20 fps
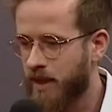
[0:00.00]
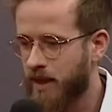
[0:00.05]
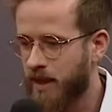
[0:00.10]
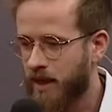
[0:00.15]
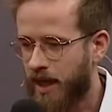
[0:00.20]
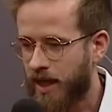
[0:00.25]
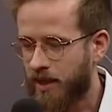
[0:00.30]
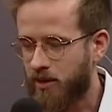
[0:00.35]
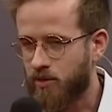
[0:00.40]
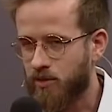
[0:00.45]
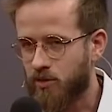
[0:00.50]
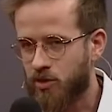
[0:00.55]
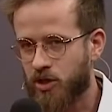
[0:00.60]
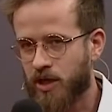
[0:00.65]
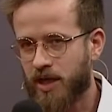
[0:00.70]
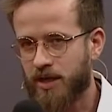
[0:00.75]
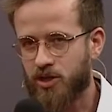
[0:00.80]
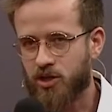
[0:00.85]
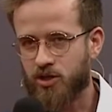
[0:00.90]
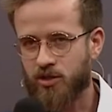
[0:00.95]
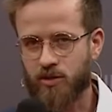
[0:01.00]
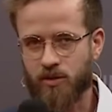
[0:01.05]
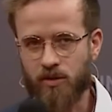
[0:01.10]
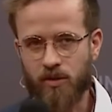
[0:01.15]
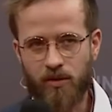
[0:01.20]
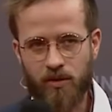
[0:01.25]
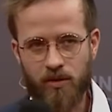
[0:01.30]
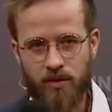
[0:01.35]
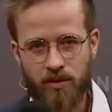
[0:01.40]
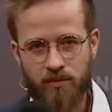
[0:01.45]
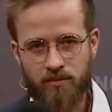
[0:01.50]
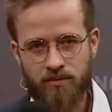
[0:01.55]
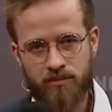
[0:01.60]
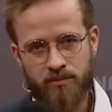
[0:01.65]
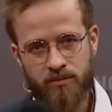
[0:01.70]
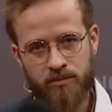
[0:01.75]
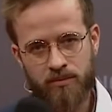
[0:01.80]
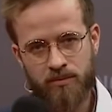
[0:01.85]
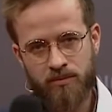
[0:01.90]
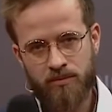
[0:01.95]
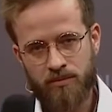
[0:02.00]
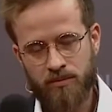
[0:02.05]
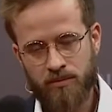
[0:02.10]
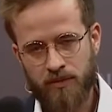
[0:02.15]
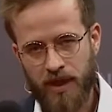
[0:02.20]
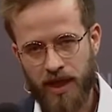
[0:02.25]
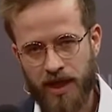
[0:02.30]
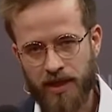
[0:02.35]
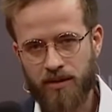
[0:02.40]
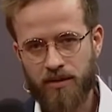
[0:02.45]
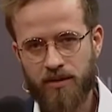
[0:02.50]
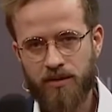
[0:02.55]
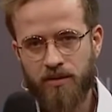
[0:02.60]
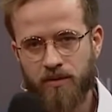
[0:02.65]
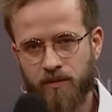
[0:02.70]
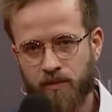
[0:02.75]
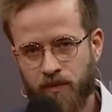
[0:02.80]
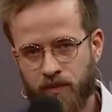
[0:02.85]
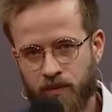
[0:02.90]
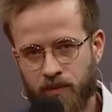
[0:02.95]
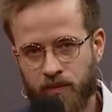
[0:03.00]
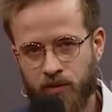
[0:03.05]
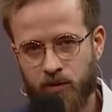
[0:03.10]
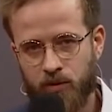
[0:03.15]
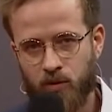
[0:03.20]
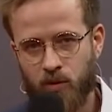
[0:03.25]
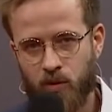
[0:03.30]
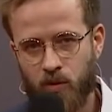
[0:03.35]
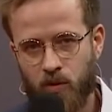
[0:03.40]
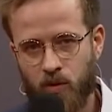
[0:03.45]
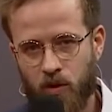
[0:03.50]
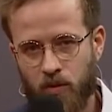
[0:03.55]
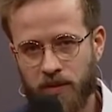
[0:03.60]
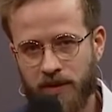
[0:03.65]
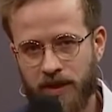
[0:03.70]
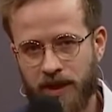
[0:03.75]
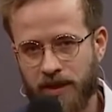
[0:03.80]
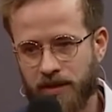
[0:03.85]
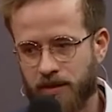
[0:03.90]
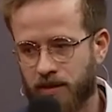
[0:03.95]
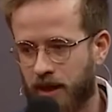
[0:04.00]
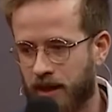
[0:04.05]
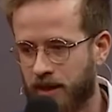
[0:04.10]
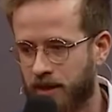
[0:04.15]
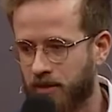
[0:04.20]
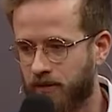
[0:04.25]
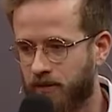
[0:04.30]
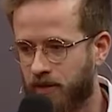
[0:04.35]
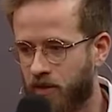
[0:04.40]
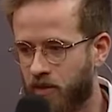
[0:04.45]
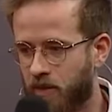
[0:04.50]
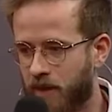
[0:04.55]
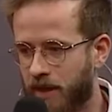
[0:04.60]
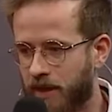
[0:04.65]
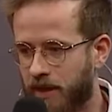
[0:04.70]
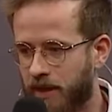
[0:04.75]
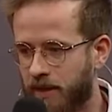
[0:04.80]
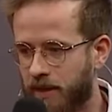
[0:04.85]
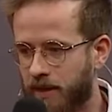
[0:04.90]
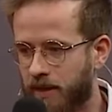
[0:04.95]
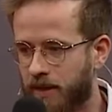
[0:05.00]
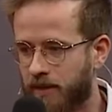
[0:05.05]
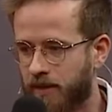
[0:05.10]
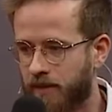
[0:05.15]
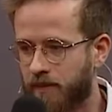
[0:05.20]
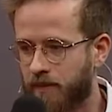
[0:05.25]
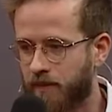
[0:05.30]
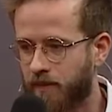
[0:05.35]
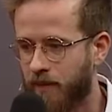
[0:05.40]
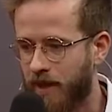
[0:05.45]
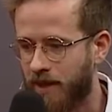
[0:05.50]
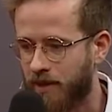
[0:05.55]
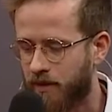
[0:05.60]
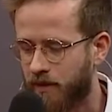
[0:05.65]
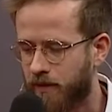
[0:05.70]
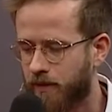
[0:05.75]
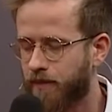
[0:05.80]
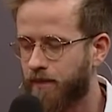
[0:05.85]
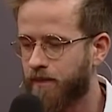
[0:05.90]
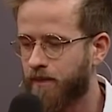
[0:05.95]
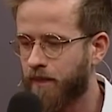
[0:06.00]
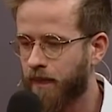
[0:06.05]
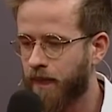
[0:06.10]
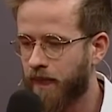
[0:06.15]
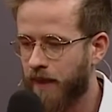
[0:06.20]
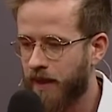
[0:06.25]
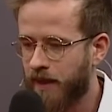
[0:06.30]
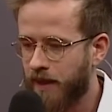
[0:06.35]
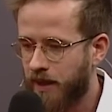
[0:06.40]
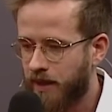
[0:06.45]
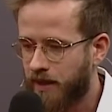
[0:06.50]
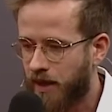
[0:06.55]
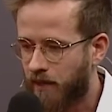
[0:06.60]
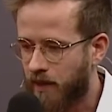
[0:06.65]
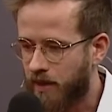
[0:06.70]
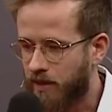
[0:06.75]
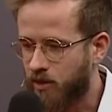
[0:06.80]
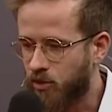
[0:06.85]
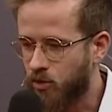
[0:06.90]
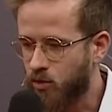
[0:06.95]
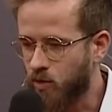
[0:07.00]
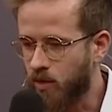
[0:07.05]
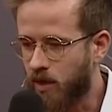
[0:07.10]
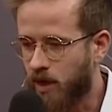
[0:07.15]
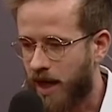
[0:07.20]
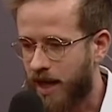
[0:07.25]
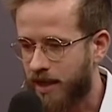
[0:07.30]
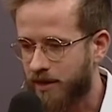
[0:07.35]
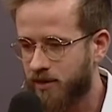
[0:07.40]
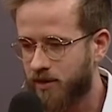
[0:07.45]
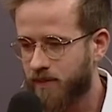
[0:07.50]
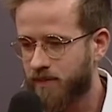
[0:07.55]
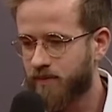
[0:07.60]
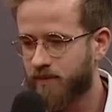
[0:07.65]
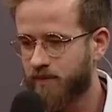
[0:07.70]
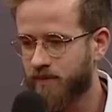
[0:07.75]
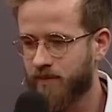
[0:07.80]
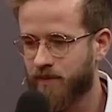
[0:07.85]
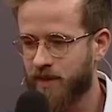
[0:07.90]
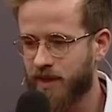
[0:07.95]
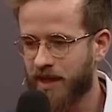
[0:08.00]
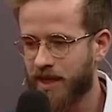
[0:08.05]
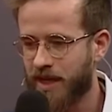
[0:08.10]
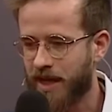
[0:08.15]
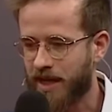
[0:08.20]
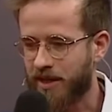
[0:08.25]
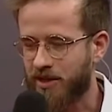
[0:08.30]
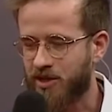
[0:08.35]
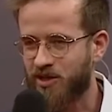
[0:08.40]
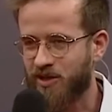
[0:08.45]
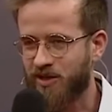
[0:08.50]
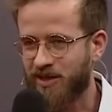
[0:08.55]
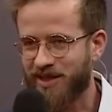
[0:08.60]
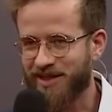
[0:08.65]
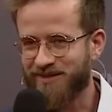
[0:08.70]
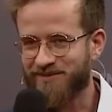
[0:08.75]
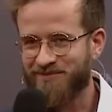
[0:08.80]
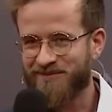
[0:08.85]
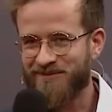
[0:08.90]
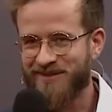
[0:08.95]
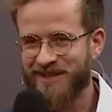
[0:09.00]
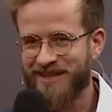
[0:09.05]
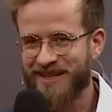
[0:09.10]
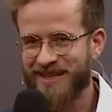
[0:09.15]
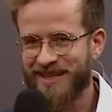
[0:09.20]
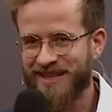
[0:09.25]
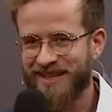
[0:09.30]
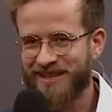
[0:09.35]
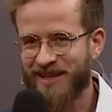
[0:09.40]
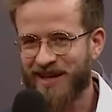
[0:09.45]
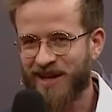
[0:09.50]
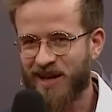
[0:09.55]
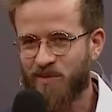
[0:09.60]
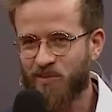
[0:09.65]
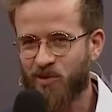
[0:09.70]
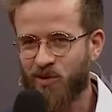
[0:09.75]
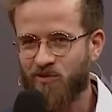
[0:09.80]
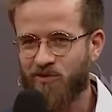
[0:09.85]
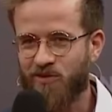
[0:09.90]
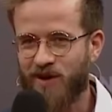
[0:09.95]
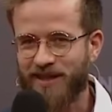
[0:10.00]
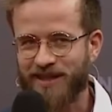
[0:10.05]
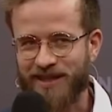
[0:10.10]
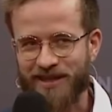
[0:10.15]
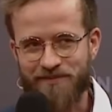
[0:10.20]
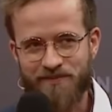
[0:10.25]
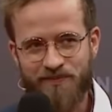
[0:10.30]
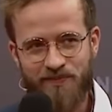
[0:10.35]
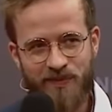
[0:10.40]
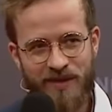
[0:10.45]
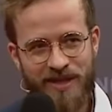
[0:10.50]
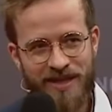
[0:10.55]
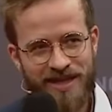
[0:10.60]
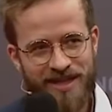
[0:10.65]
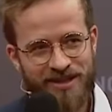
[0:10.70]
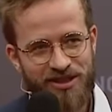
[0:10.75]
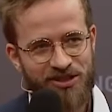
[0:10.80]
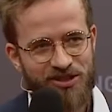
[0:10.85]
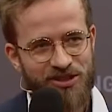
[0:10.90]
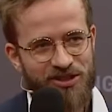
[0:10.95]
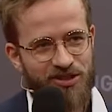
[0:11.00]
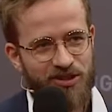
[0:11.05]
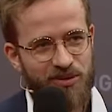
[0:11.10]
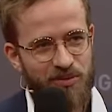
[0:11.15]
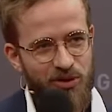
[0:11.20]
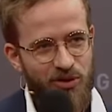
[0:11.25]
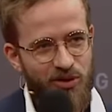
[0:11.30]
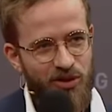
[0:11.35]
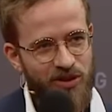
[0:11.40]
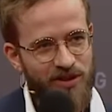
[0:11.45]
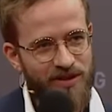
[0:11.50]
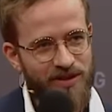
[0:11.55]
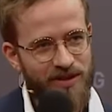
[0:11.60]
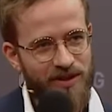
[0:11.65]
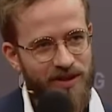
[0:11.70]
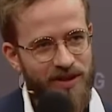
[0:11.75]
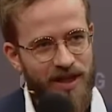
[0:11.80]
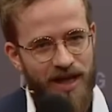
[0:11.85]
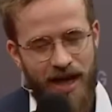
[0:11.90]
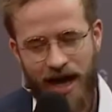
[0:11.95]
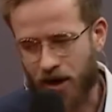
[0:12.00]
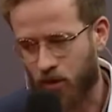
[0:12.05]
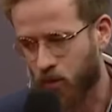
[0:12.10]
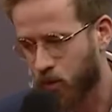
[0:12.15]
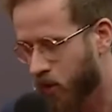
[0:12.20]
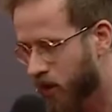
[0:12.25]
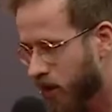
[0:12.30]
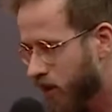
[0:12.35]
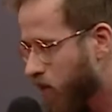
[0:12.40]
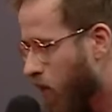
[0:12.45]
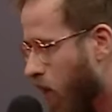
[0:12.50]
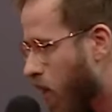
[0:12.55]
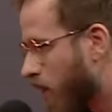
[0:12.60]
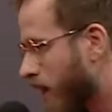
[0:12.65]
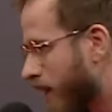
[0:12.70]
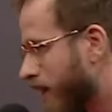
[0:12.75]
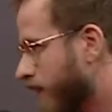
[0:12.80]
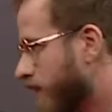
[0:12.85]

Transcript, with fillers: and you change the color, and you obtain the antiferromagnetic matter. Now, in the new class, actually, they are more funny. These distributions are looking more like